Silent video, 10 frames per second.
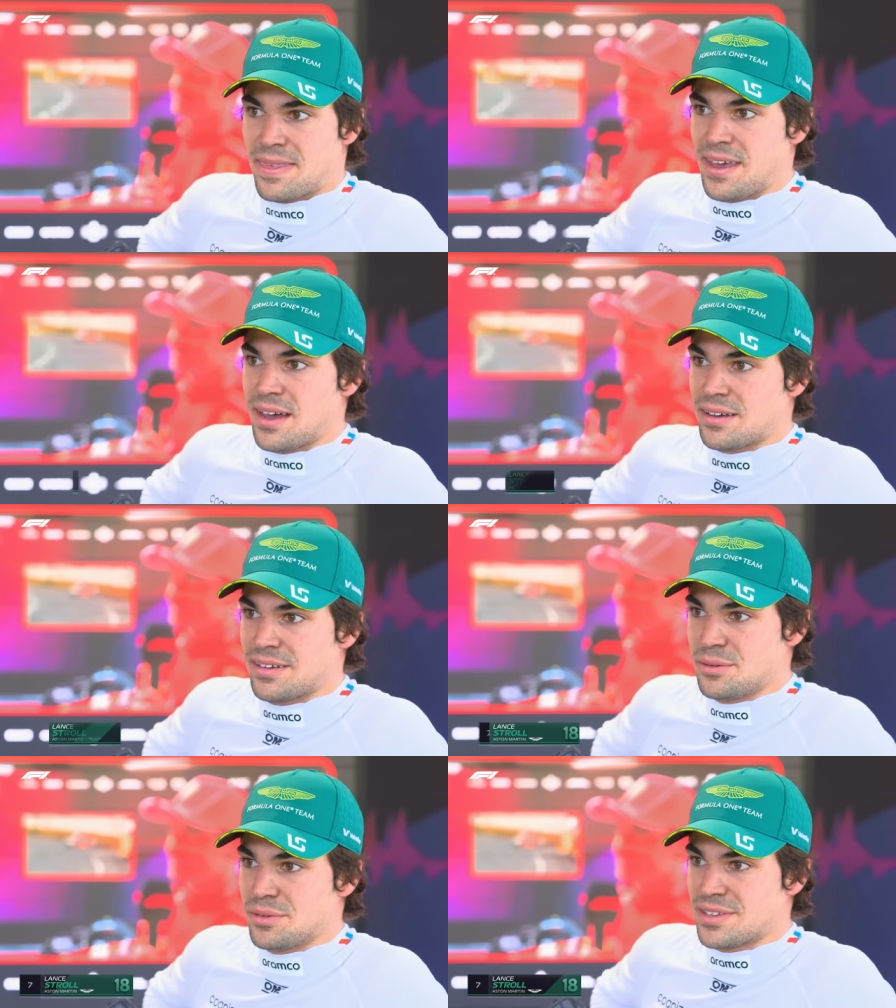Yeah,
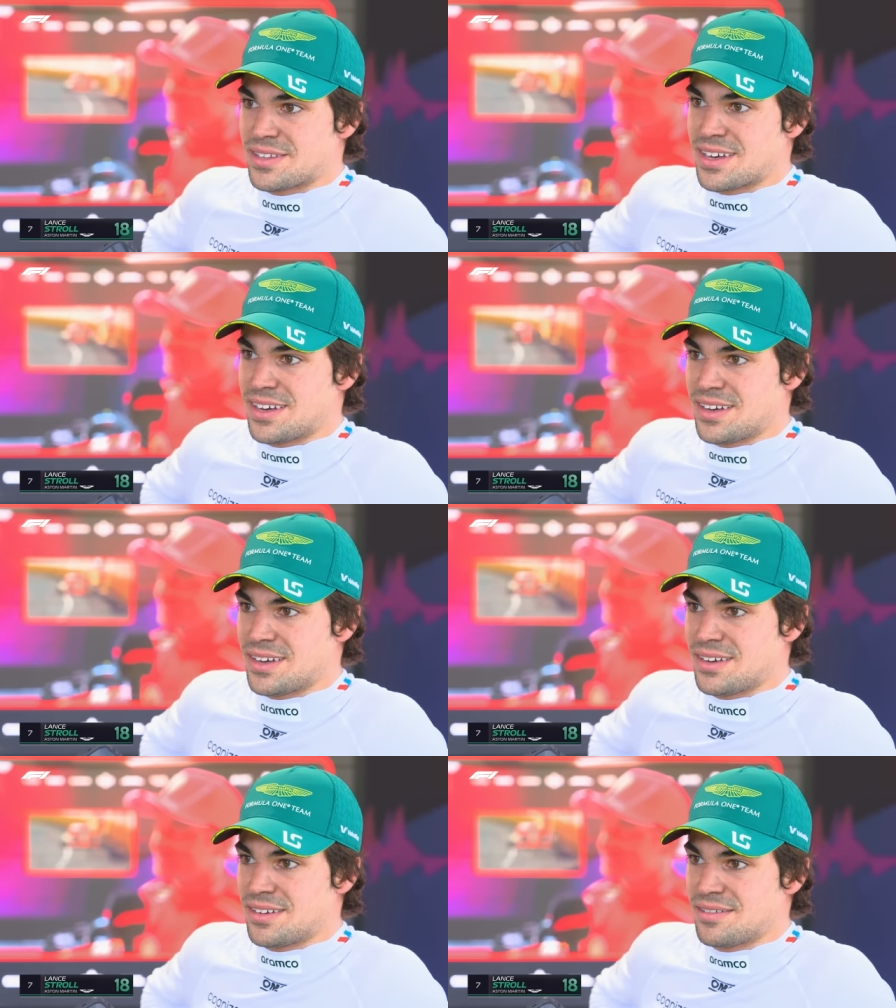it was,
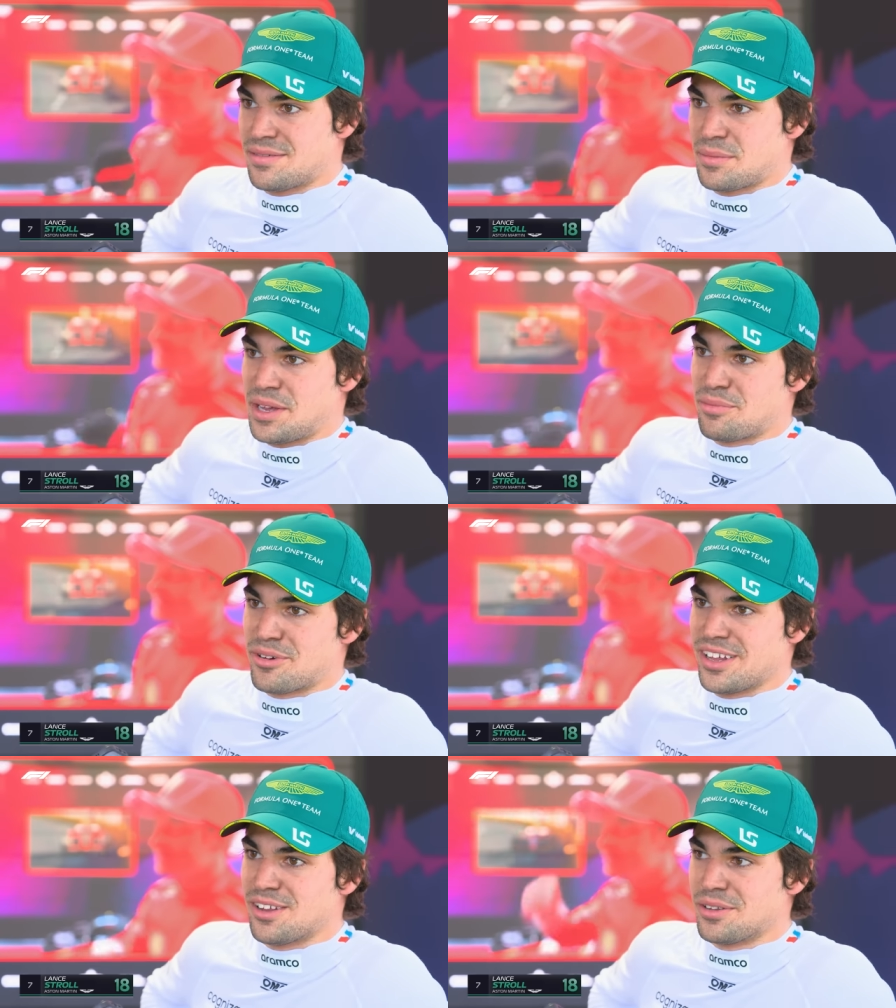uh, I mean, a
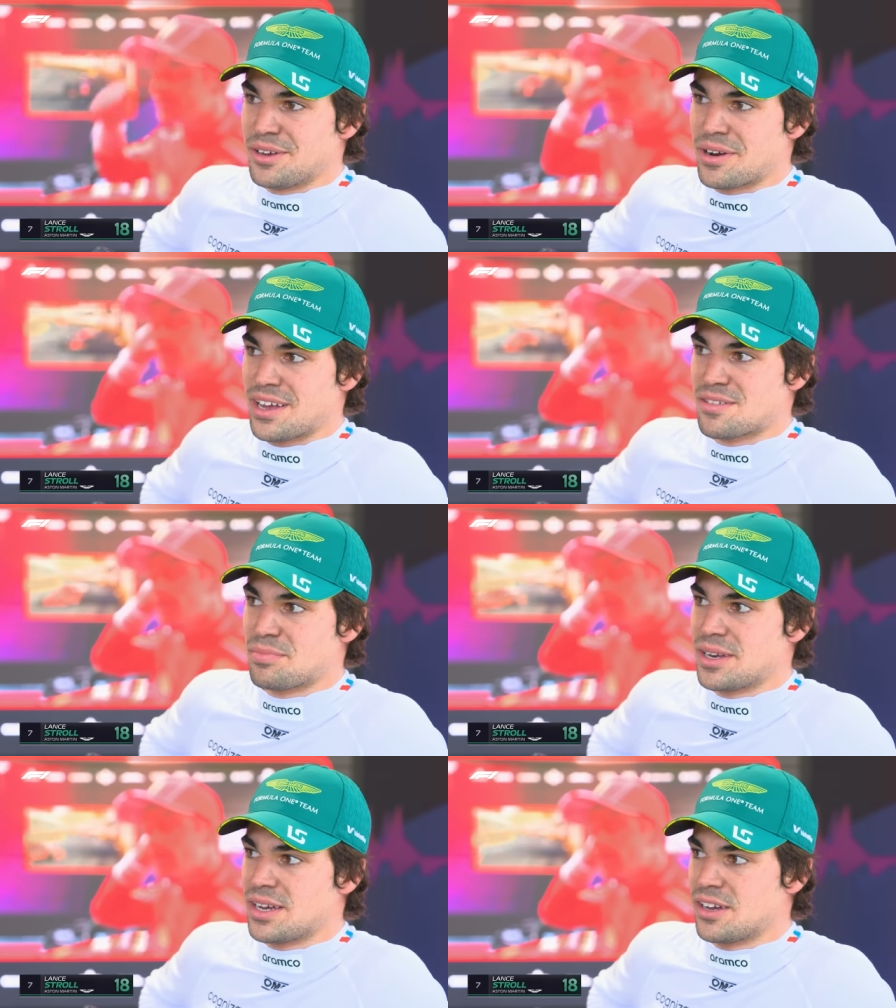pretty lonely race,
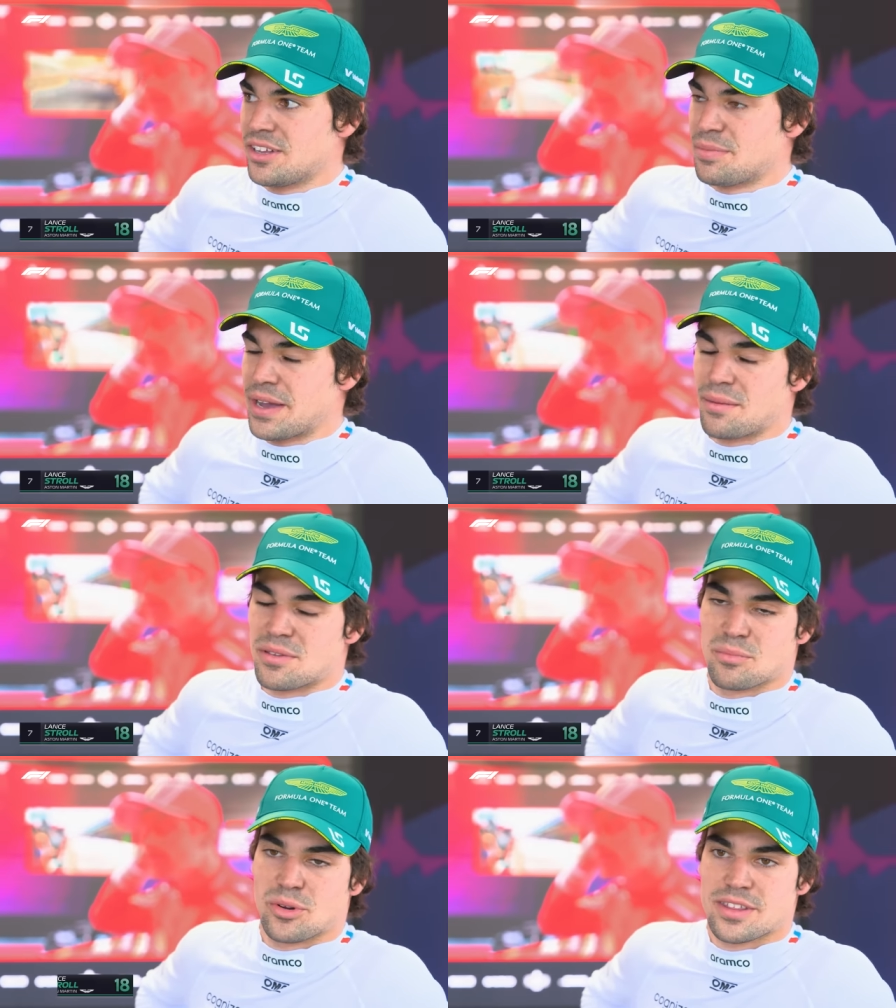but uh, good to pick up
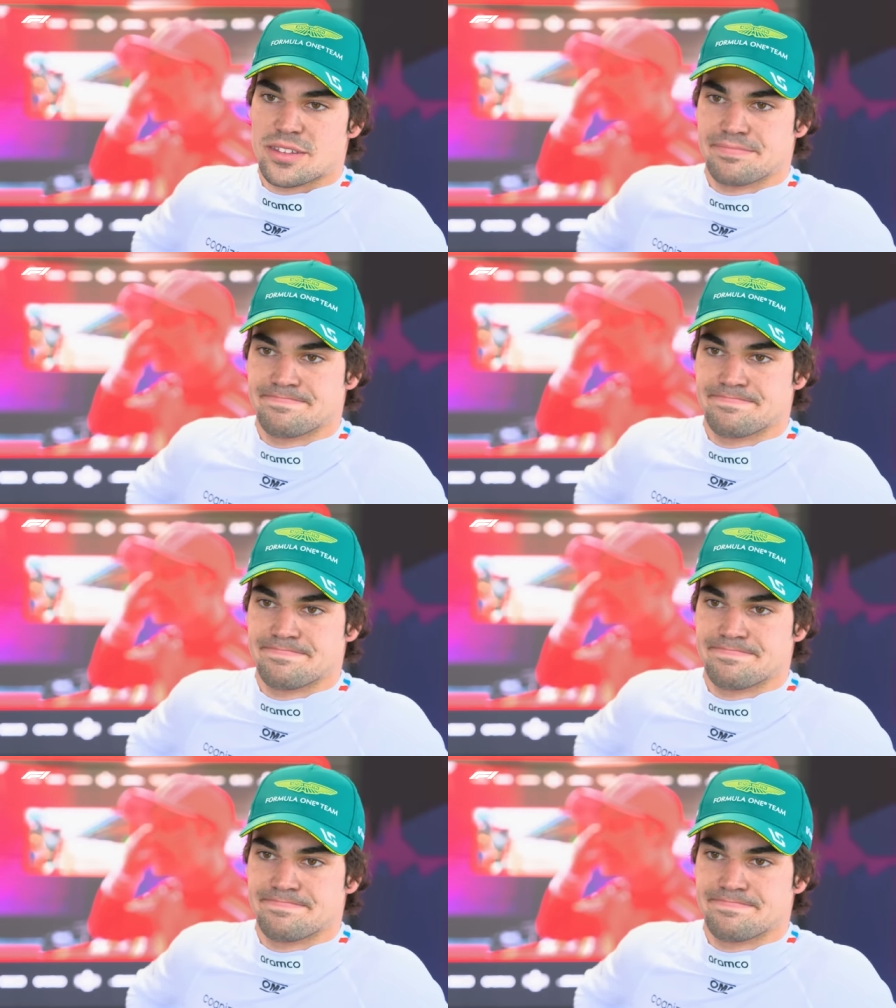some points.